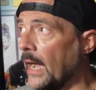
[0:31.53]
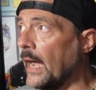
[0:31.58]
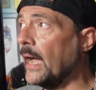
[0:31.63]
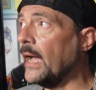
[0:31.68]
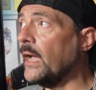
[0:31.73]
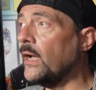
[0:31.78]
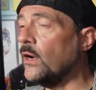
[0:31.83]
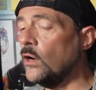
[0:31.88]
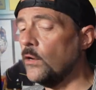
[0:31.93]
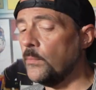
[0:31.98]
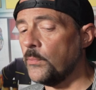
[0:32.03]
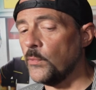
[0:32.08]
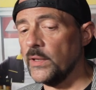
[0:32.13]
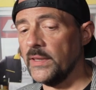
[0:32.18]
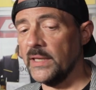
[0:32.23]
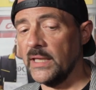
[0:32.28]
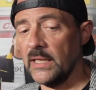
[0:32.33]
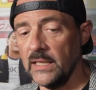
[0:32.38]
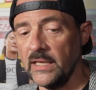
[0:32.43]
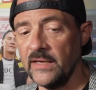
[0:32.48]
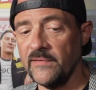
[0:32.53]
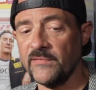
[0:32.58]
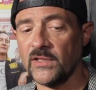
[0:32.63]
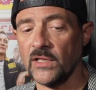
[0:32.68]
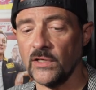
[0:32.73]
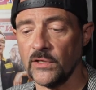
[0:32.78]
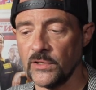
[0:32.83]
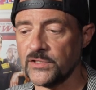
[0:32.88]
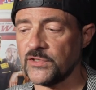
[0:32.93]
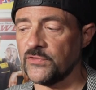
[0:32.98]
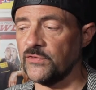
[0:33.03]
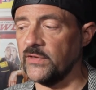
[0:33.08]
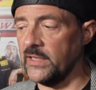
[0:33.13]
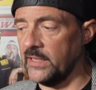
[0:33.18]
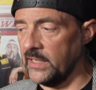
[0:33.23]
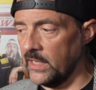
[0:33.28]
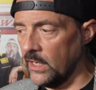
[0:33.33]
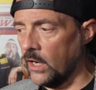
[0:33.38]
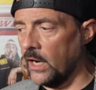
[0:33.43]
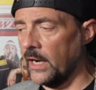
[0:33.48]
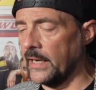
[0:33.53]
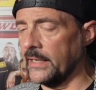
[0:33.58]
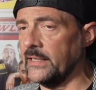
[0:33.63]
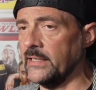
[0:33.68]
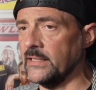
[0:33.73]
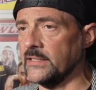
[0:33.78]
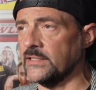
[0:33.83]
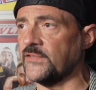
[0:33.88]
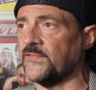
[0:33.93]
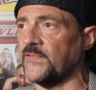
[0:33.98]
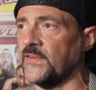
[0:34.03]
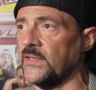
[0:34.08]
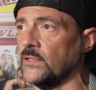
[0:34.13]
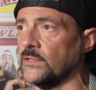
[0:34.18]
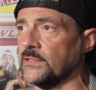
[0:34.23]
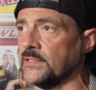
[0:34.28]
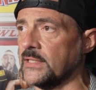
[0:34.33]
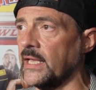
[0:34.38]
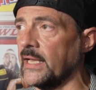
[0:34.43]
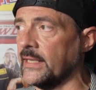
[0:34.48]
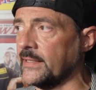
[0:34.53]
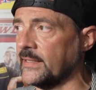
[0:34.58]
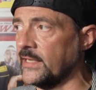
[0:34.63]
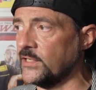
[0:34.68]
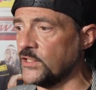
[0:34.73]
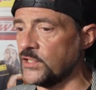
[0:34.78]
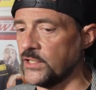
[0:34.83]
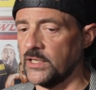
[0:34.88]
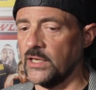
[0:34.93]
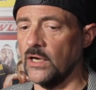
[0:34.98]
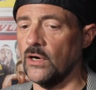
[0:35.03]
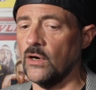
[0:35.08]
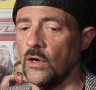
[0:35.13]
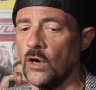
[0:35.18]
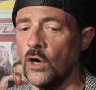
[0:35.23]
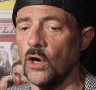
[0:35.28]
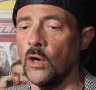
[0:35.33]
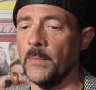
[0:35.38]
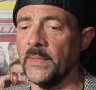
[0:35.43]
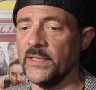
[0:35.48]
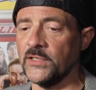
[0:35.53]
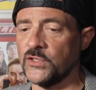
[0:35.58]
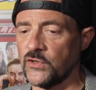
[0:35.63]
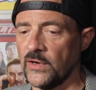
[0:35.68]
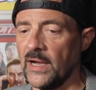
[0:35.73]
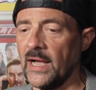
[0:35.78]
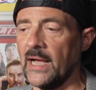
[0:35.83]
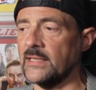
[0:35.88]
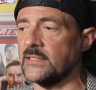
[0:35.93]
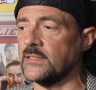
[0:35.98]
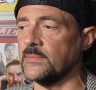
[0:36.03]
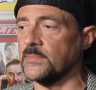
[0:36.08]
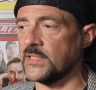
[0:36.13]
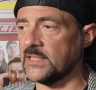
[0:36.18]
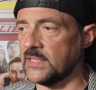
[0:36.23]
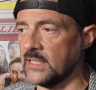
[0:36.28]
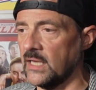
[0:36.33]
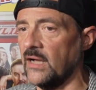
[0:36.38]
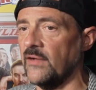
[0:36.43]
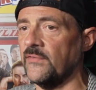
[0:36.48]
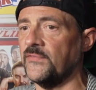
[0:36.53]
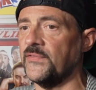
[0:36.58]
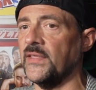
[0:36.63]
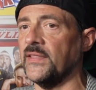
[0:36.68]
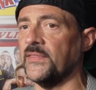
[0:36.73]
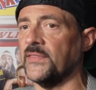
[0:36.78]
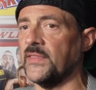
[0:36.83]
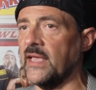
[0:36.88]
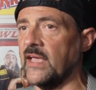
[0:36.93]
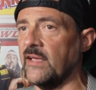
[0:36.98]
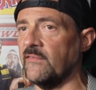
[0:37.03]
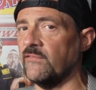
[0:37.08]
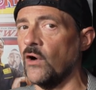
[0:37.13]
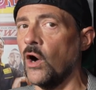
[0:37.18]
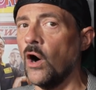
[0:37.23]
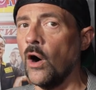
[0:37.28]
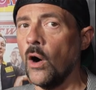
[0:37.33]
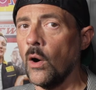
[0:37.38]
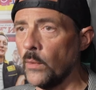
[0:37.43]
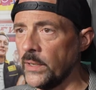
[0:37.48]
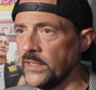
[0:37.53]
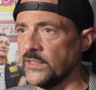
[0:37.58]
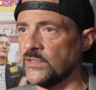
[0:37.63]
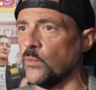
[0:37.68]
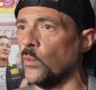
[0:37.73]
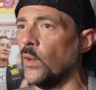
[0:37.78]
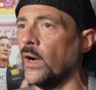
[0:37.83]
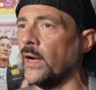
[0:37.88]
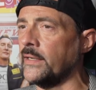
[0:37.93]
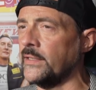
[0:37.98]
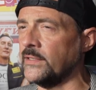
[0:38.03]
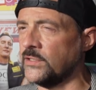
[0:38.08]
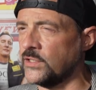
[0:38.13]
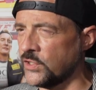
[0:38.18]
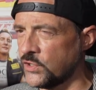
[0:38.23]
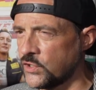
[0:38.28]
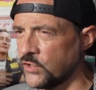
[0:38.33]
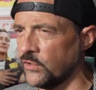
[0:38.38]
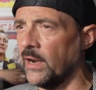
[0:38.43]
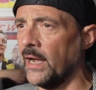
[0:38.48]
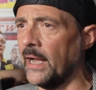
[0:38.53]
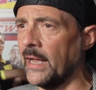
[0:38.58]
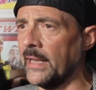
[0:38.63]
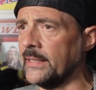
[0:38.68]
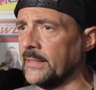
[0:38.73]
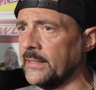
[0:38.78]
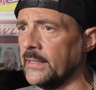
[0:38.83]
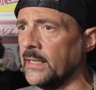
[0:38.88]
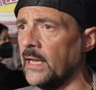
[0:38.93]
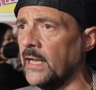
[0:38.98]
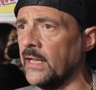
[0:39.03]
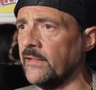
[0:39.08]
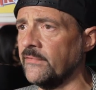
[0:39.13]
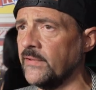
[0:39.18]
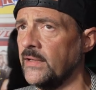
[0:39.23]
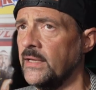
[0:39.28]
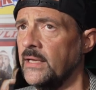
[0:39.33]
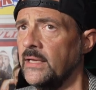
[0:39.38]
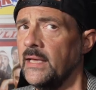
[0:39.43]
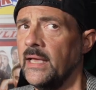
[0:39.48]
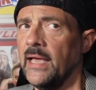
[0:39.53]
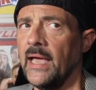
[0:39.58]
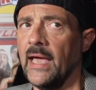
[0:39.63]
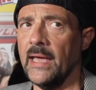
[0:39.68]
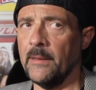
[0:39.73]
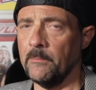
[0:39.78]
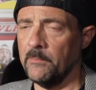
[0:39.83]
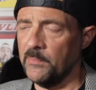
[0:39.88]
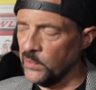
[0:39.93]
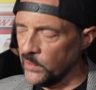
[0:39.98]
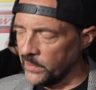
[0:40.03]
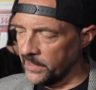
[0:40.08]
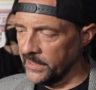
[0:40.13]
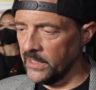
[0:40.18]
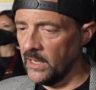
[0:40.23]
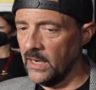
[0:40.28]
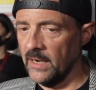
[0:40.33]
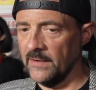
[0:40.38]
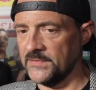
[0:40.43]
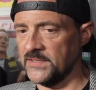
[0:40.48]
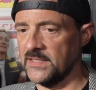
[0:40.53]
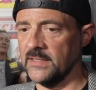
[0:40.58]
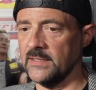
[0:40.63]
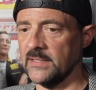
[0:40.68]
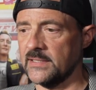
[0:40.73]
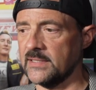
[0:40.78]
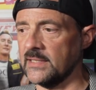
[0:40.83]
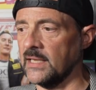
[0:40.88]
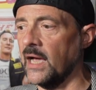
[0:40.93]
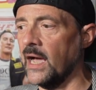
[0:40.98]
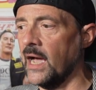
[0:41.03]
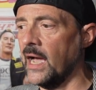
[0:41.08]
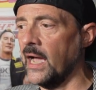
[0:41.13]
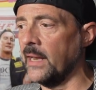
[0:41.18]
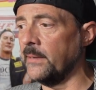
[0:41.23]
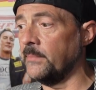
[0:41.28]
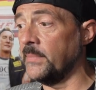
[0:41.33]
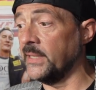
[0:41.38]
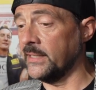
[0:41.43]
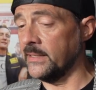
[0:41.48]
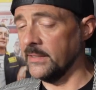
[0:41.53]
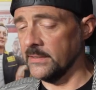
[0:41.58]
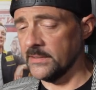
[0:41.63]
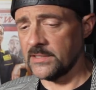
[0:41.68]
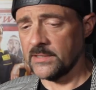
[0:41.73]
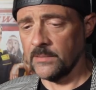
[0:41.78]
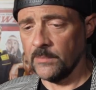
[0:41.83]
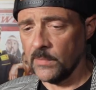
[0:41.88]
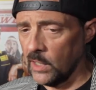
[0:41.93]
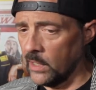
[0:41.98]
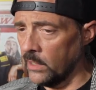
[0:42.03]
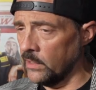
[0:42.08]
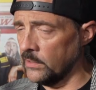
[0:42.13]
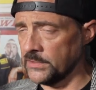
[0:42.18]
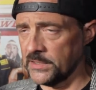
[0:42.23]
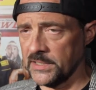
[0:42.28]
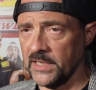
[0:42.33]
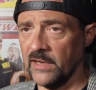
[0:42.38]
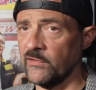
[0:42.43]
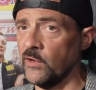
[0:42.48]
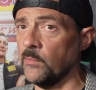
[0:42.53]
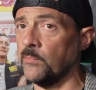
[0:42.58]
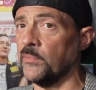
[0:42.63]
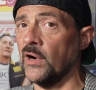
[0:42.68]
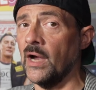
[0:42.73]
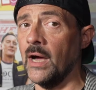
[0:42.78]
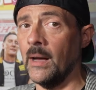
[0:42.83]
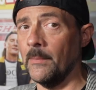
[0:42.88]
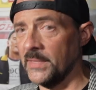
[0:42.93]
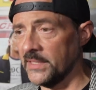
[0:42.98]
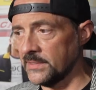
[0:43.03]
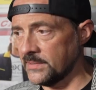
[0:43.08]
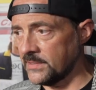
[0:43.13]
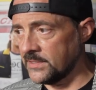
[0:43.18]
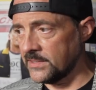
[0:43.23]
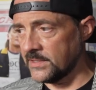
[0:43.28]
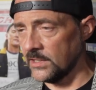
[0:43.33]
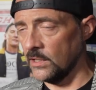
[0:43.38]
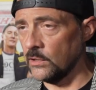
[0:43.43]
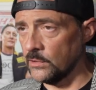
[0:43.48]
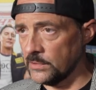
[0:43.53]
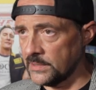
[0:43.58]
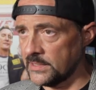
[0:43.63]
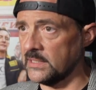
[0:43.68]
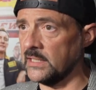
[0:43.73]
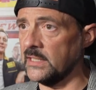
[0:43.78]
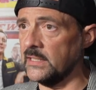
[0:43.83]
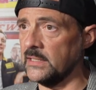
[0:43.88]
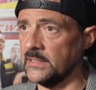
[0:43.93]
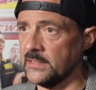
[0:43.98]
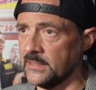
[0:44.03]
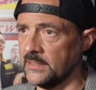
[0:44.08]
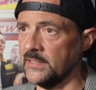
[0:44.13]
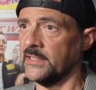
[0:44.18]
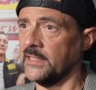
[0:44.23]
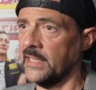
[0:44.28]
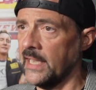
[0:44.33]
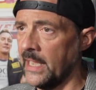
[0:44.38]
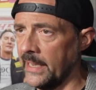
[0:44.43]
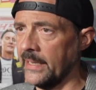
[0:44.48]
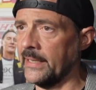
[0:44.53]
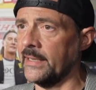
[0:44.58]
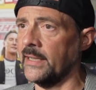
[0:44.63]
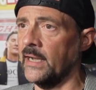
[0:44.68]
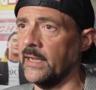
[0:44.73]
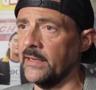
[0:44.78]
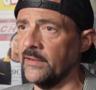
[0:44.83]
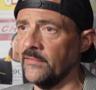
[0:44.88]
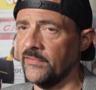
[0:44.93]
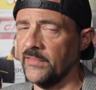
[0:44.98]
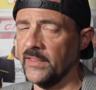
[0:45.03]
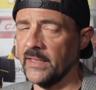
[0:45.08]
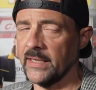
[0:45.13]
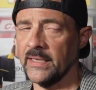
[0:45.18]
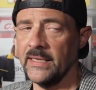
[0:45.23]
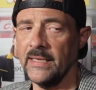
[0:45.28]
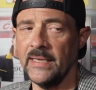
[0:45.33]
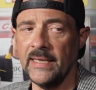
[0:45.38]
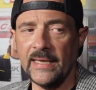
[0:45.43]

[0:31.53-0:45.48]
I hope when they leave Clerks 3, the audience feels like they should go home and try some stuff that they've always wanted to try in life and put it off to the side, because tomorrow's never promised, so seize the day kind of thing.